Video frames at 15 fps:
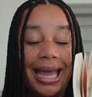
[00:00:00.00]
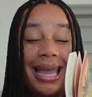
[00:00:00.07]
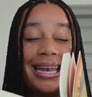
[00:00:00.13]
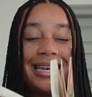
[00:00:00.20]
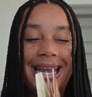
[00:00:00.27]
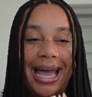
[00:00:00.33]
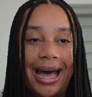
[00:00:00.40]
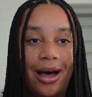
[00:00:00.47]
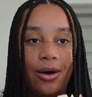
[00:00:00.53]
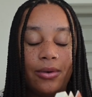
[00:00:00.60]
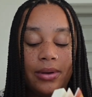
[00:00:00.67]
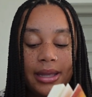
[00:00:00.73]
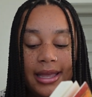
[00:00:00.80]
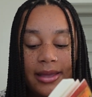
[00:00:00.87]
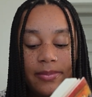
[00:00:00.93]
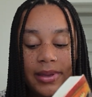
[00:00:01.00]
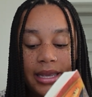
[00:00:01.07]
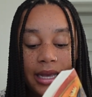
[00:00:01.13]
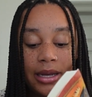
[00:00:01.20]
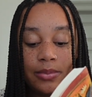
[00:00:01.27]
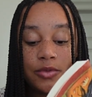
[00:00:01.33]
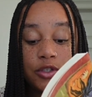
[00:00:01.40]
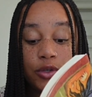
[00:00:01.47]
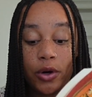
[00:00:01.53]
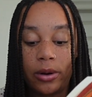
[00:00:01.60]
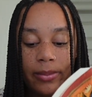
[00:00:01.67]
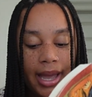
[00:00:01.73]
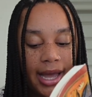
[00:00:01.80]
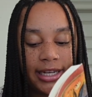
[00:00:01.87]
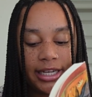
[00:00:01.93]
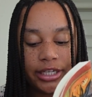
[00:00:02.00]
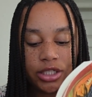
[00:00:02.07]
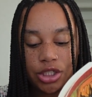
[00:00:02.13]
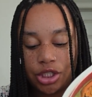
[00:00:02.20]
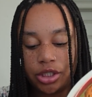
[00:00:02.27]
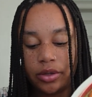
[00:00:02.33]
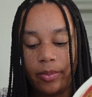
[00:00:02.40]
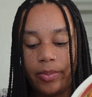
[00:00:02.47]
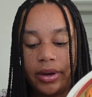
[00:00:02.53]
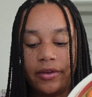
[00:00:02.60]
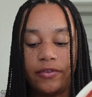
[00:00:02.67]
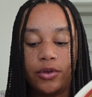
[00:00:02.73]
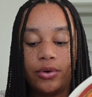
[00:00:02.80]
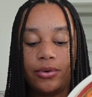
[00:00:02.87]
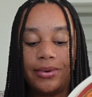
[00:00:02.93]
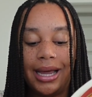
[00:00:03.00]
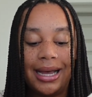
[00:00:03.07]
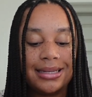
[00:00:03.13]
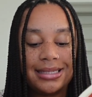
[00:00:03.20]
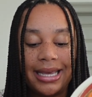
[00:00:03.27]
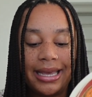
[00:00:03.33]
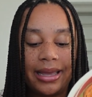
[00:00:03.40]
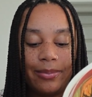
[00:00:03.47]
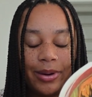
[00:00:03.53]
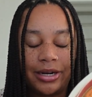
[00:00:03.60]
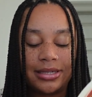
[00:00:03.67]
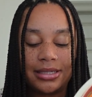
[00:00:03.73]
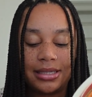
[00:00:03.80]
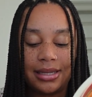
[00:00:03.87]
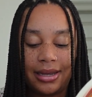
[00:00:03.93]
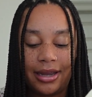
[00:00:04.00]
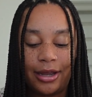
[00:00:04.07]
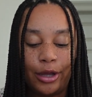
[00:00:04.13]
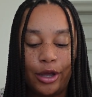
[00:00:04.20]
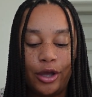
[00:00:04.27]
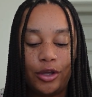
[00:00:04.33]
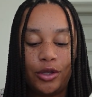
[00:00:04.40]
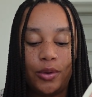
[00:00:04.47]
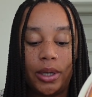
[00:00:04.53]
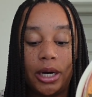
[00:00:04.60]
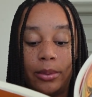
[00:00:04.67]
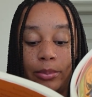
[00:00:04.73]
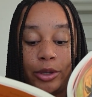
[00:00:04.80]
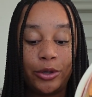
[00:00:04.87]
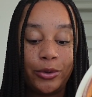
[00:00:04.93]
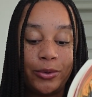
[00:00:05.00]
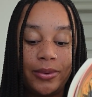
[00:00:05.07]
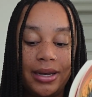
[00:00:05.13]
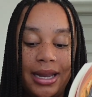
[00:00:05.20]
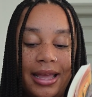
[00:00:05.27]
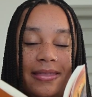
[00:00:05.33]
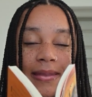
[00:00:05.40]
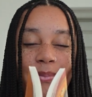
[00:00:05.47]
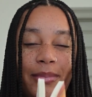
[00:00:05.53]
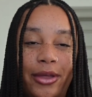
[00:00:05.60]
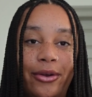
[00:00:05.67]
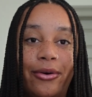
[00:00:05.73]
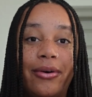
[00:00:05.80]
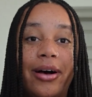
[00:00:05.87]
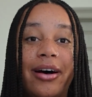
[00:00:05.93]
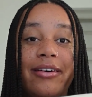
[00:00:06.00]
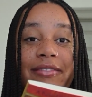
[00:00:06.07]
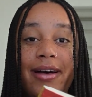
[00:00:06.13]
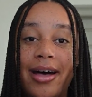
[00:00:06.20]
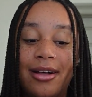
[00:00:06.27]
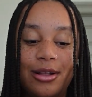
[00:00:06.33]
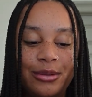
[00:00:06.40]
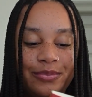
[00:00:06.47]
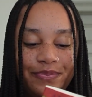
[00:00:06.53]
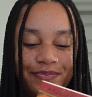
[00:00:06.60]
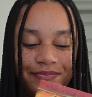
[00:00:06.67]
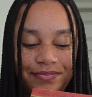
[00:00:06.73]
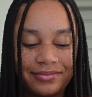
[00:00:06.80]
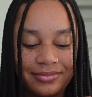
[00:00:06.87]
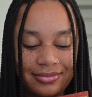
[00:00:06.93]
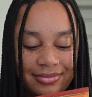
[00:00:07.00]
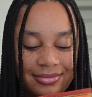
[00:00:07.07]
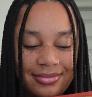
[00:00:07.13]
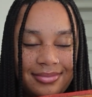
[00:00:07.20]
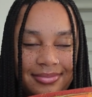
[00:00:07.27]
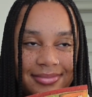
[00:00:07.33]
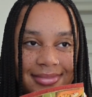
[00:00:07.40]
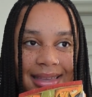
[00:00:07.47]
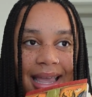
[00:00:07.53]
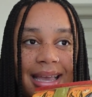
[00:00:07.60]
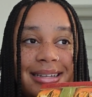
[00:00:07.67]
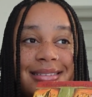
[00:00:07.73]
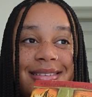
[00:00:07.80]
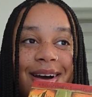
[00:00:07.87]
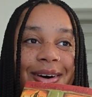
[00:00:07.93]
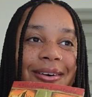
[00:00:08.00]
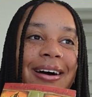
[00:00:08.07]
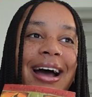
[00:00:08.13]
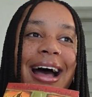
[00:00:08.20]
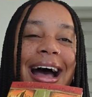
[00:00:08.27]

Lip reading: and now it becomes your baggage. But if you do not take it personally, you are immune in the middle of hell. And so